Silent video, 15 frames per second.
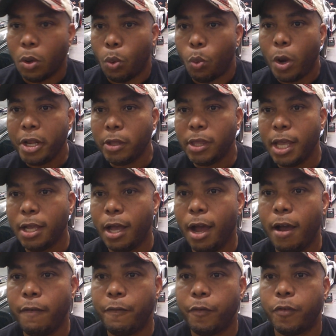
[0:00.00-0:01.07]
What do you think
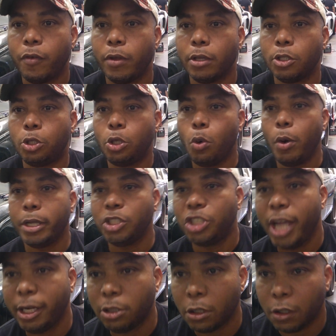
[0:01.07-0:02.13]
of dual
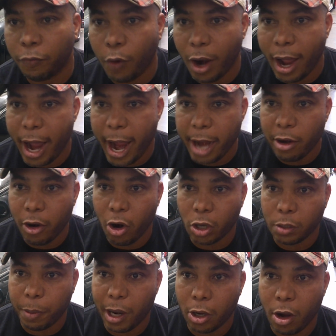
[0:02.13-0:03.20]
injectors for higher
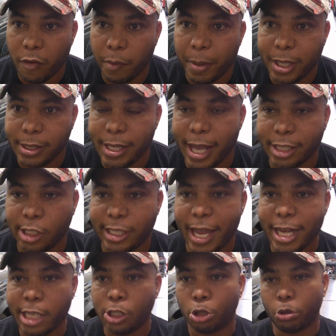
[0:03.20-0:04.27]
horsepower compatibility as
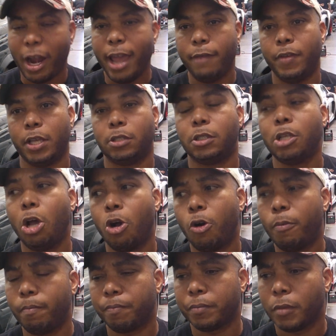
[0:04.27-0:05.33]
daily driving?
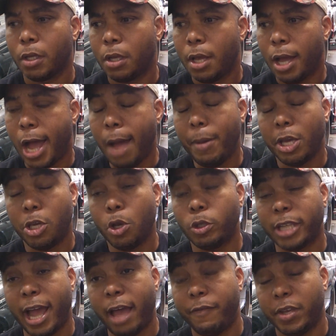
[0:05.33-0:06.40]
So I'm a
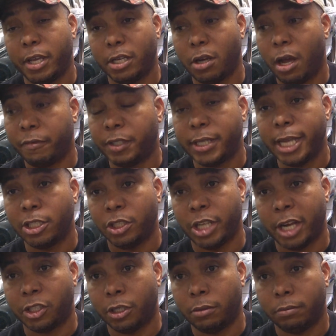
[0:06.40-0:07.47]
huge advocate of stage
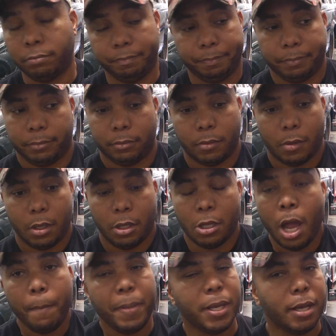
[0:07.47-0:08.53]
injection,
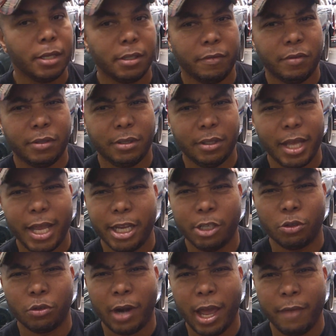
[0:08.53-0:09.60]
not because of daily
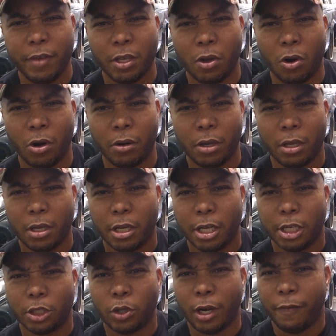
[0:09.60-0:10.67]
driving or
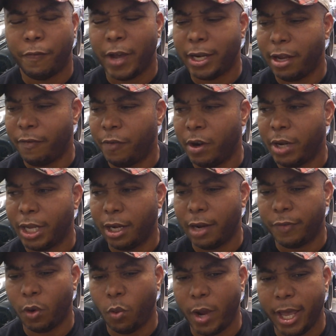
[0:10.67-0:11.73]
trying to find a very
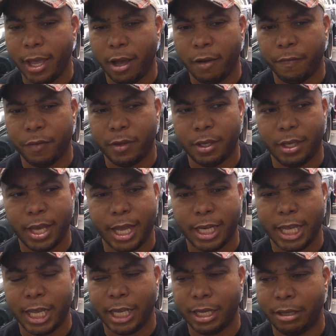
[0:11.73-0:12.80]
clever way of
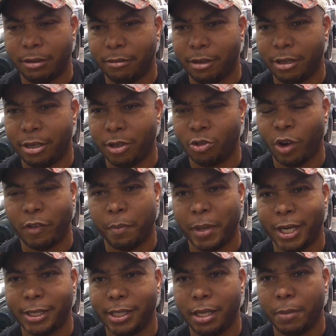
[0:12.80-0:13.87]
getting good
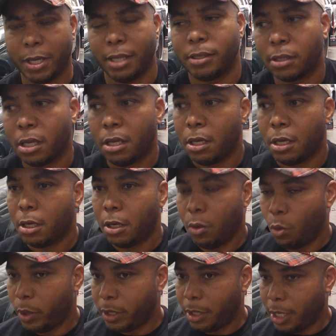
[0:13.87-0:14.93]
drivability, because
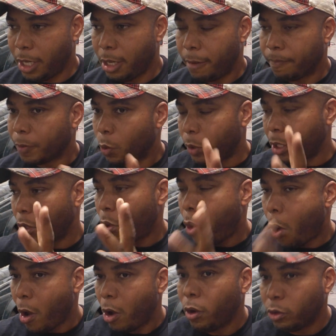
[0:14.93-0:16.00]
with the
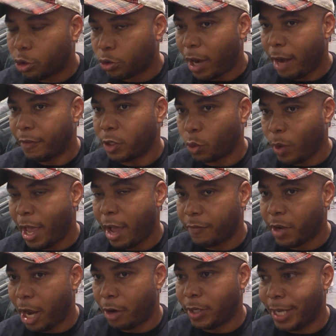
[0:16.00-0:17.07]
coil drivers we have
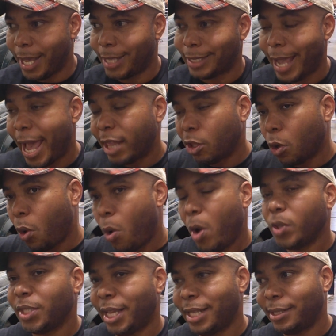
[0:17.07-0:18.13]
nowadays and the
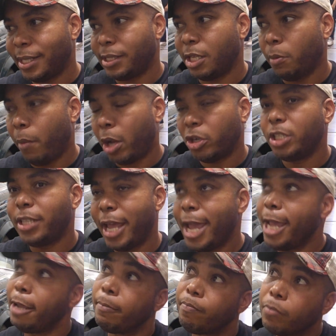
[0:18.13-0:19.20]
coils that exist in modern
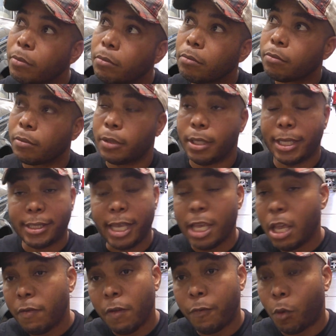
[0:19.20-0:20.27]
day, let's say
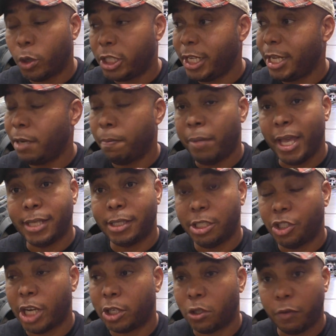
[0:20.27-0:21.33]
EV14 based
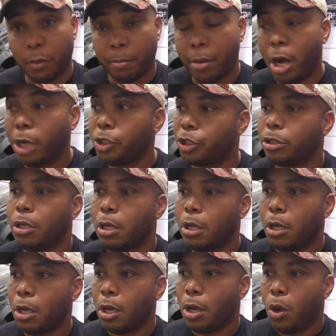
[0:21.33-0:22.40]
injectors from Bosch,
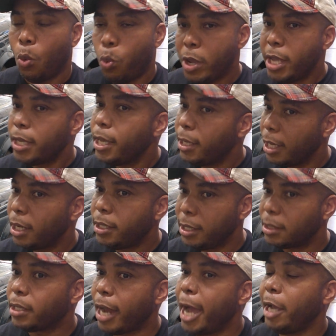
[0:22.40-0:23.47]
we can get a
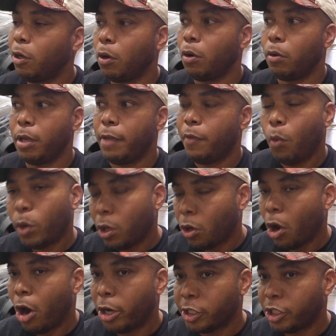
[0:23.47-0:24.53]
decent idle even with
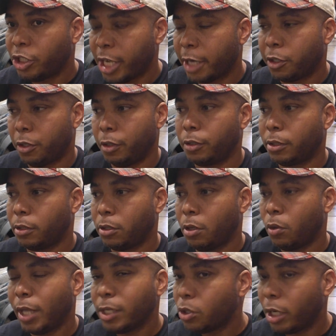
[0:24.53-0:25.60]
large injectors.
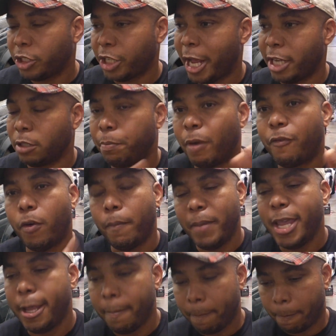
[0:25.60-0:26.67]
So that's not a challenge. But for
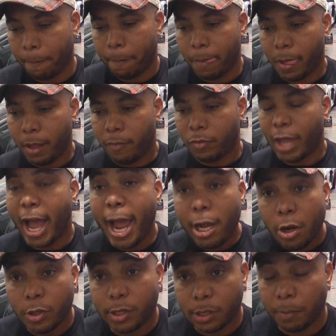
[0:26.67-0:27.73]
me, I
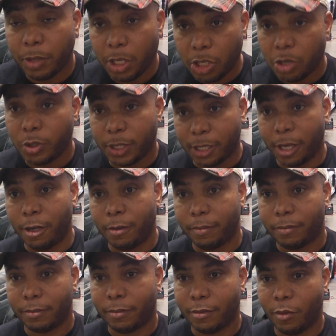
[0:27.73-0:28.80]
learned something years ago,
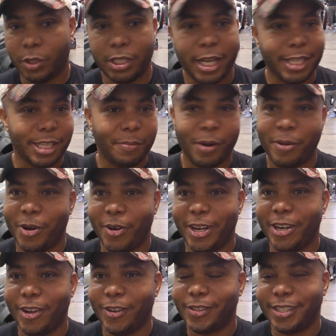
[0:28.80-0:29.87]
which AJ probably already knows.